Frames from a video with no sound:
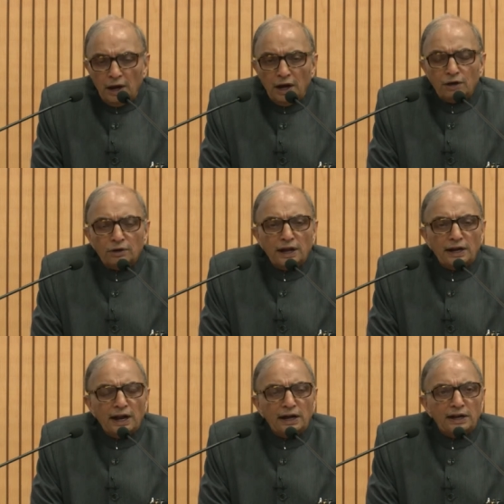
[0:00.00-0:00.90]
It was
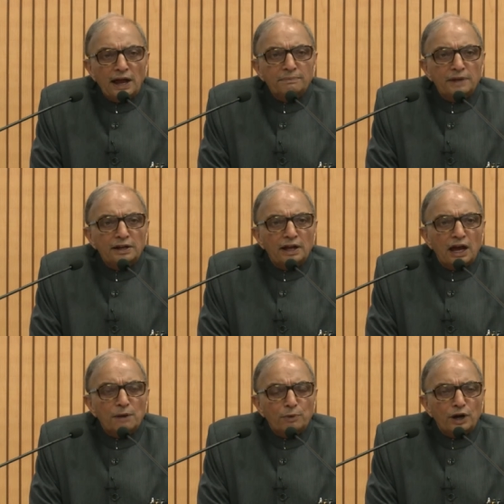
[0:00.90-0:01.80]
at that time that the
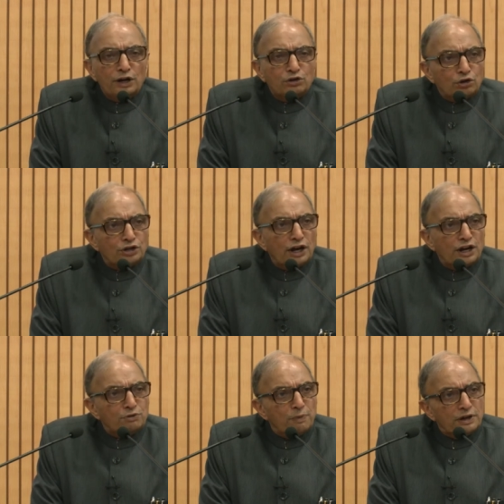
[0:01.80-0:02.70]
corporate social
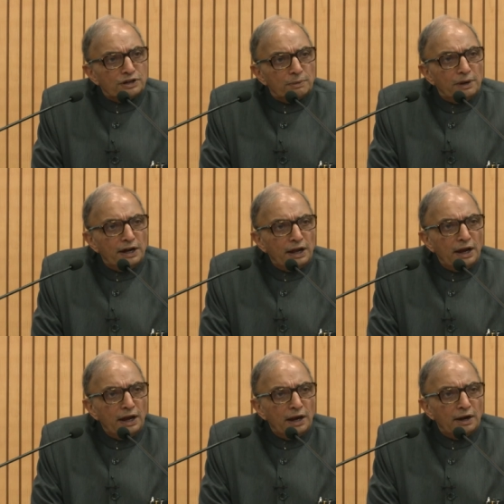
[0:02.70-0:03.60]

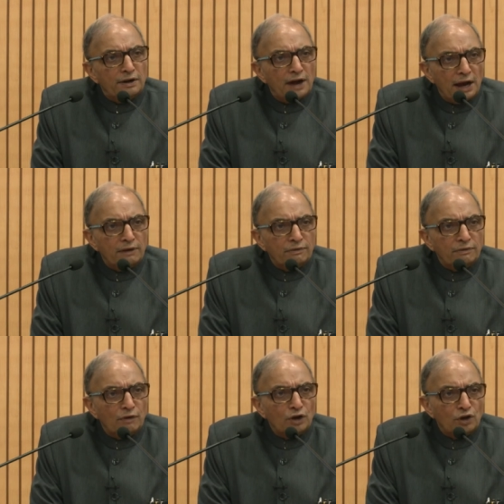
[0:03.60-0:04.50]
responsibility
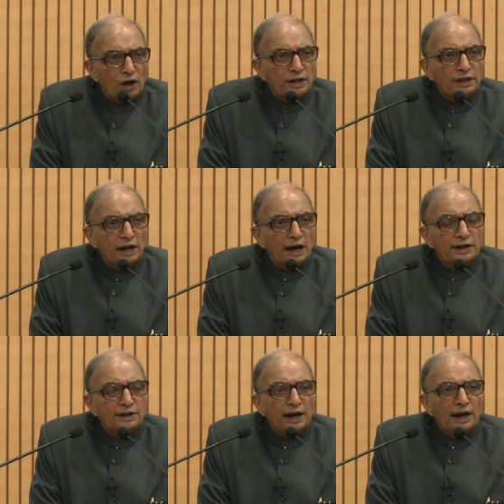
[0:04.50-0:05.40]
drive was on in the
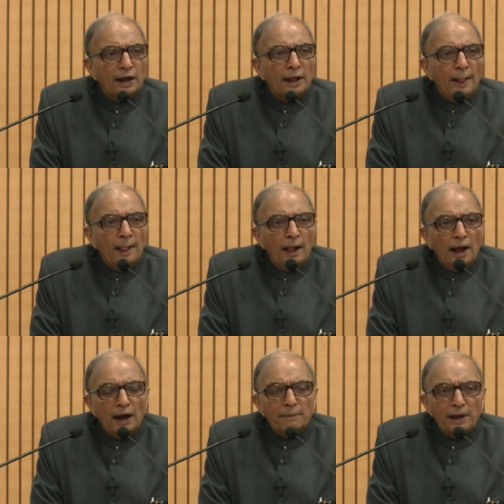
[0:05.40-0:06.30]
country,
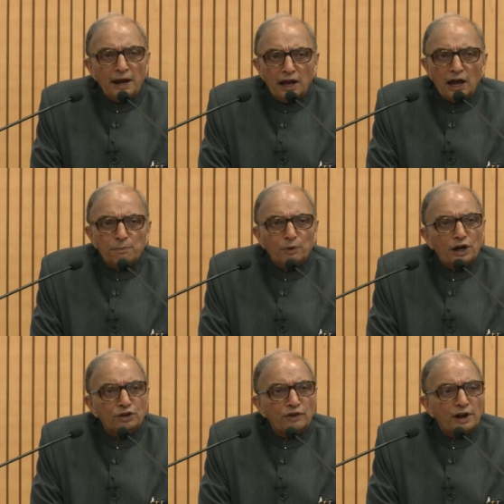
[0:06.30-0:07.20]
and many
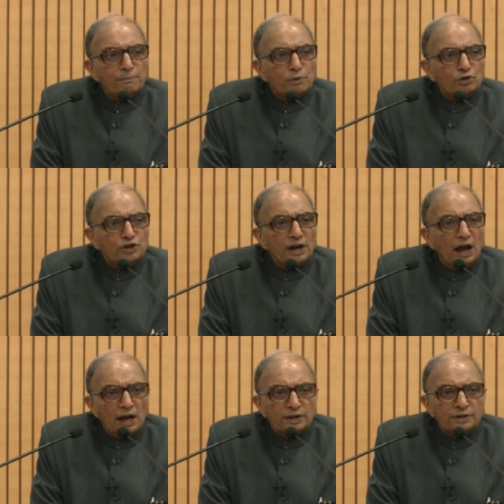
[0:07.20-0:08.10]
corporates were approaching
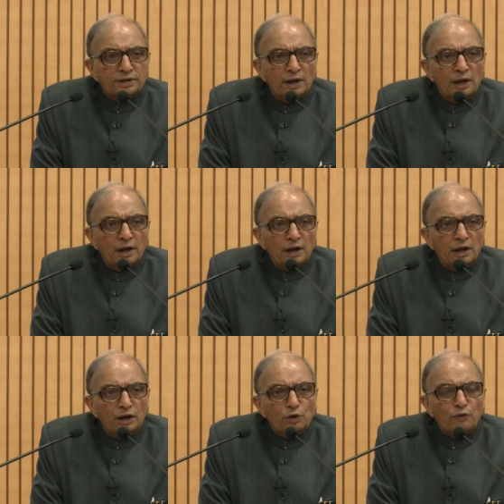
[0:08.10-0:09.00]
us
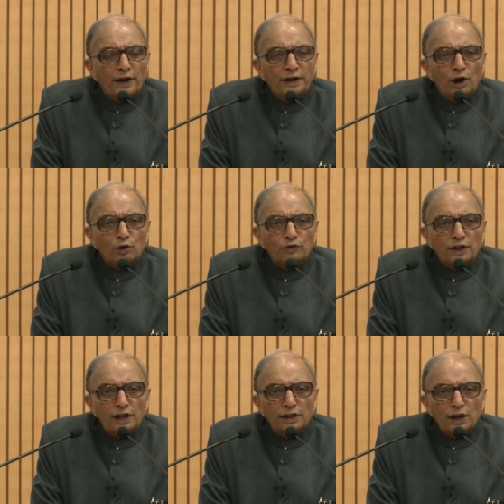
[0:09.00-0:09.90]
to find out
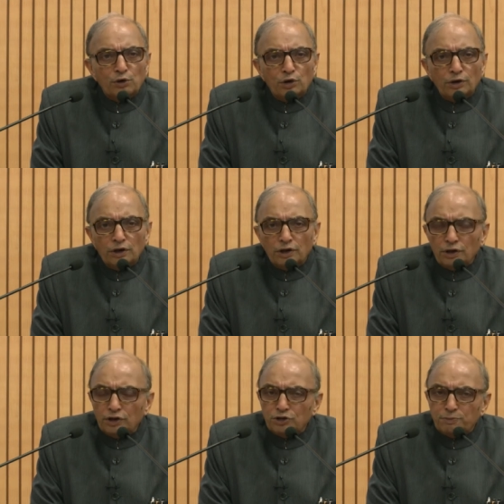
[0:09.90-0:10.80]
whether they could
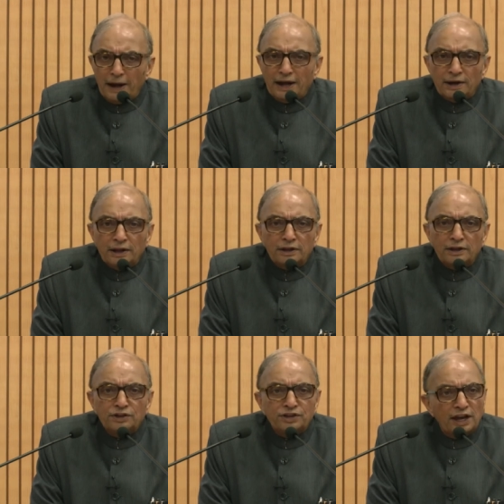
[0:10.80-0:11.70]
spend
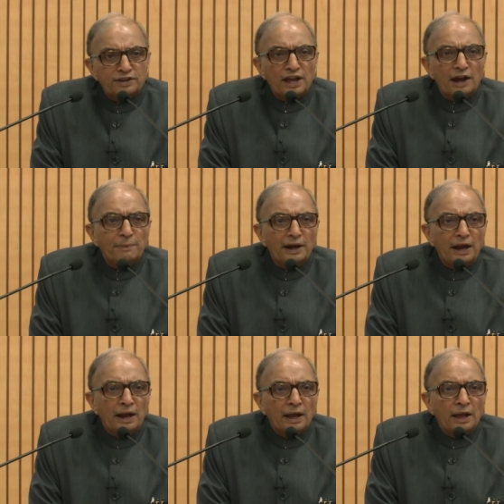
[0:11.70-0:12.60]
the CSR
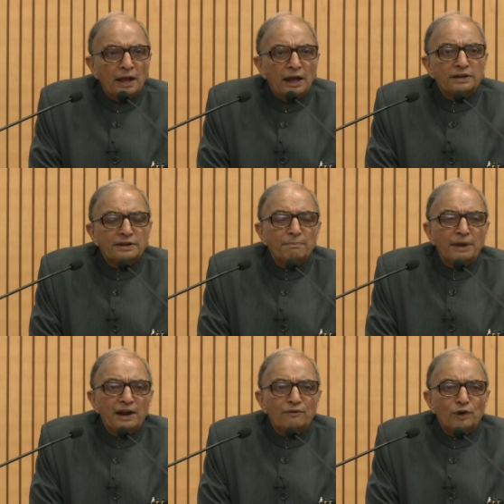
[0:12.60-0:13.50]
money in some
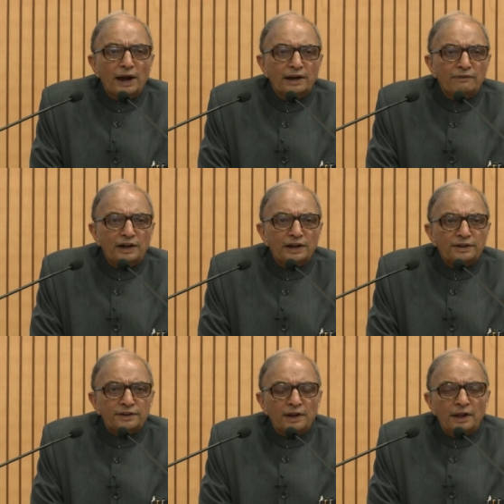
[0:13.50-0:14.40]
meaningful
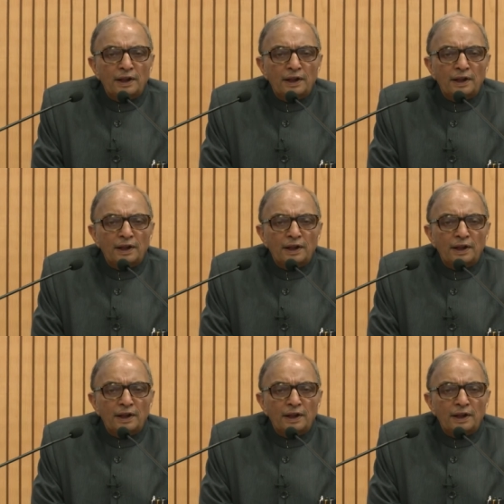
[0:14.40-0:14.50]
activities.